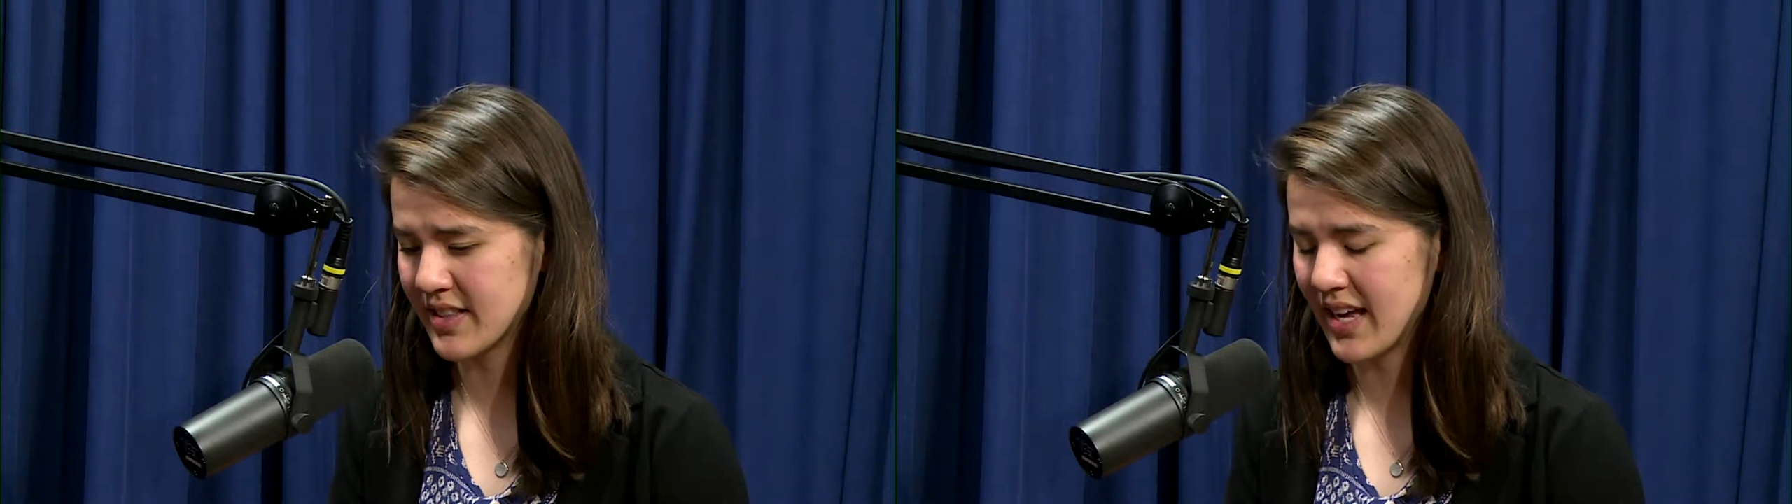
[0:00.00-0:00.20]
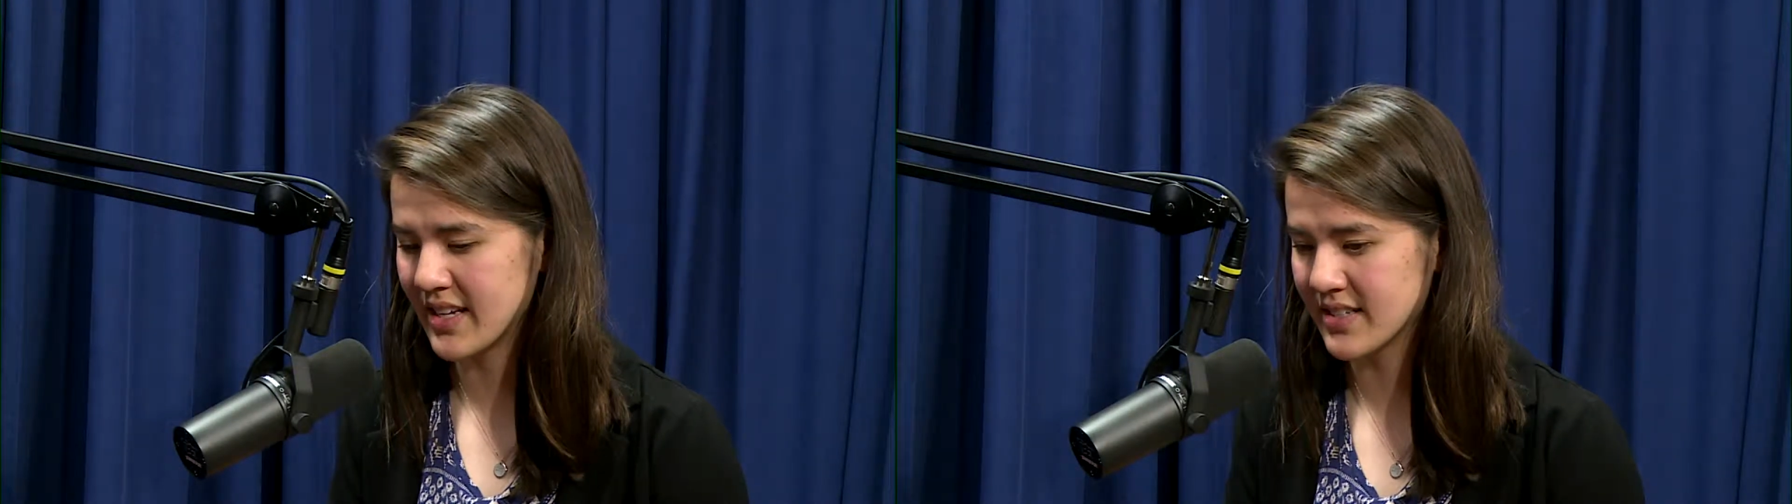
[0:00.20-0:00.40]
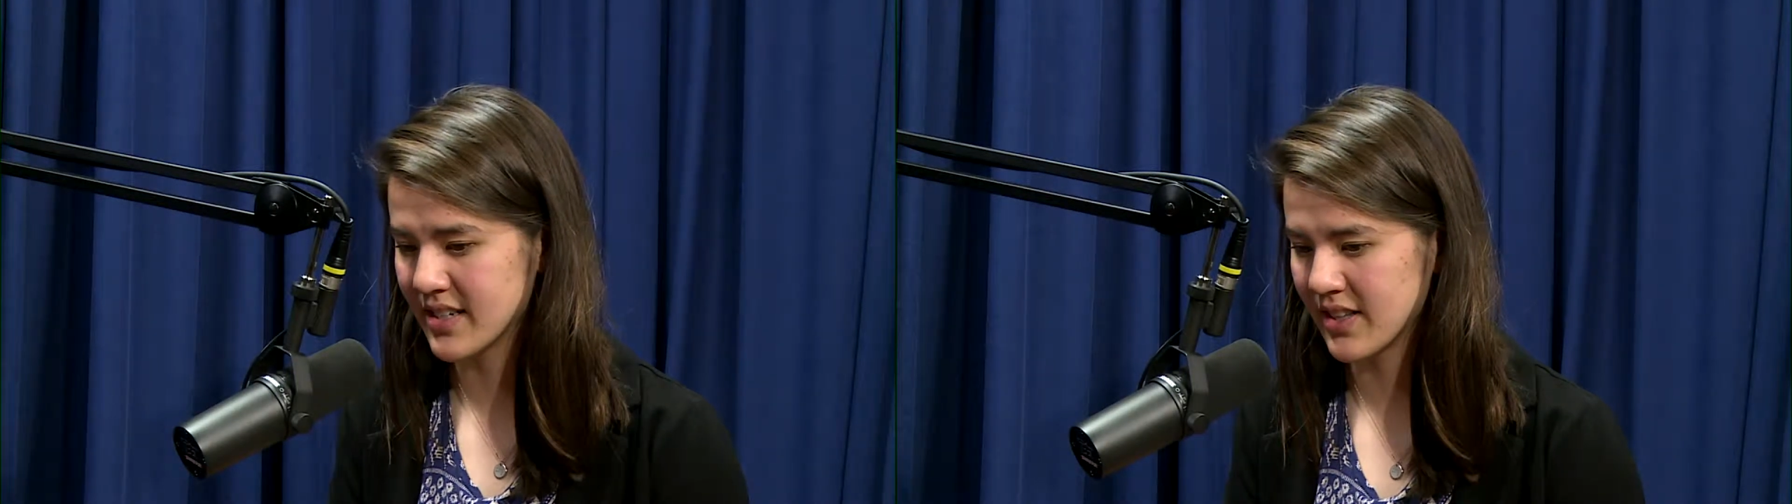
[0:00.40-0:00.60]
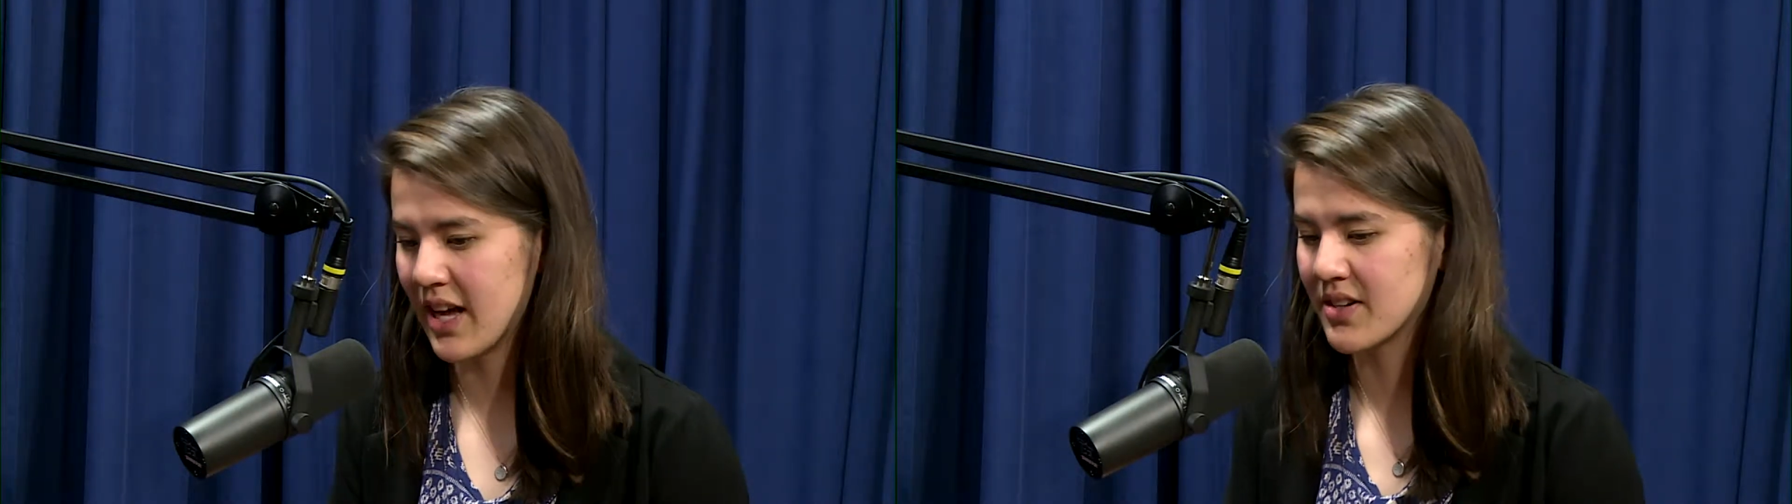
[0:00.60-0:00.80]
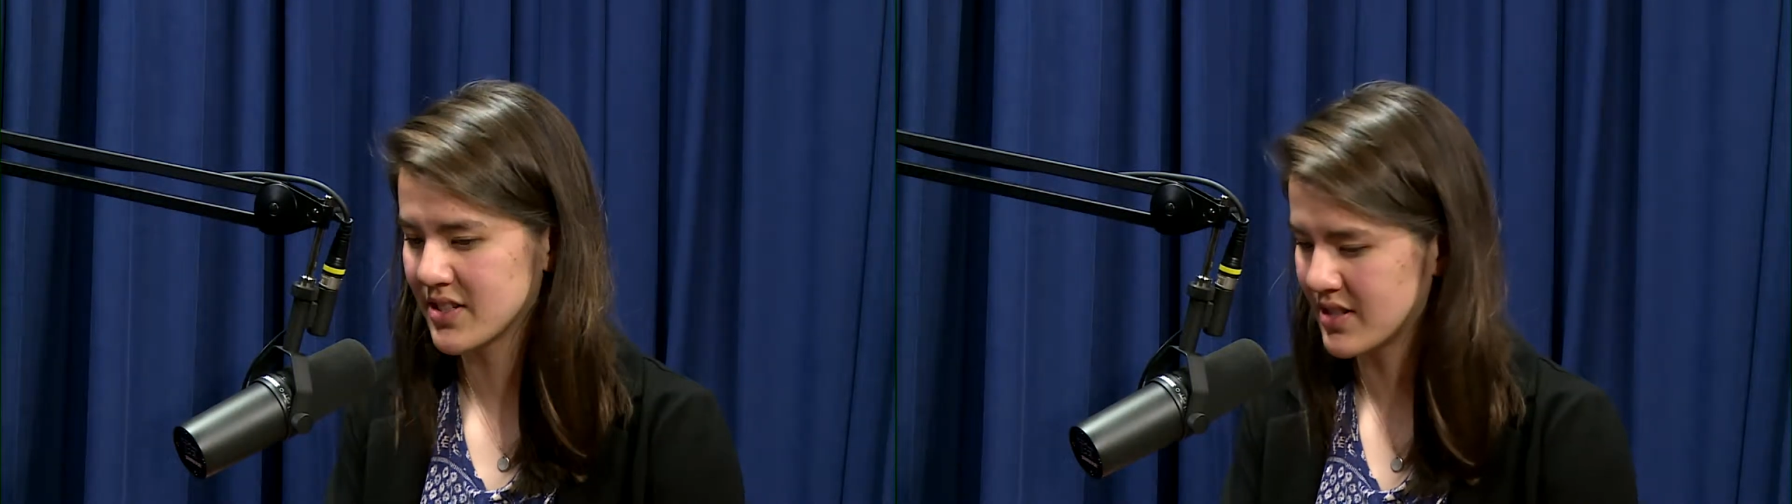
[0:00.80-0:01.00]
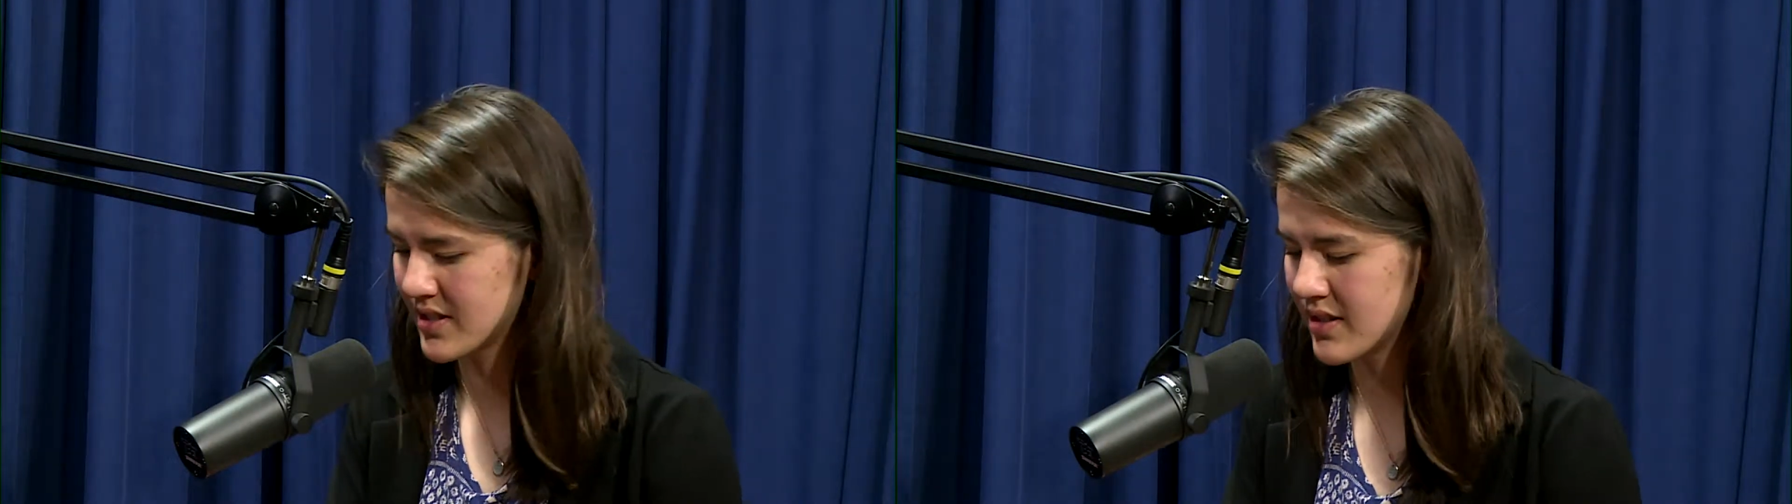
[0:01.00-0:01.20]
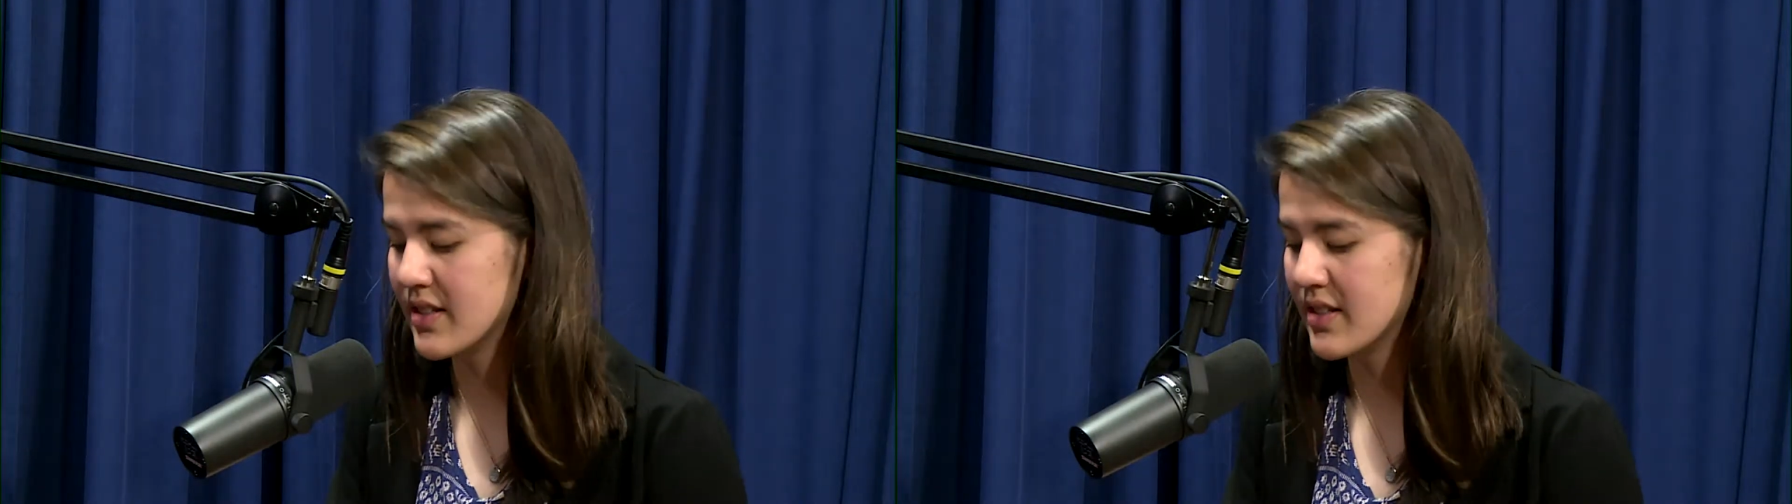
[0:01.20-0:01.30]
has allowed us in this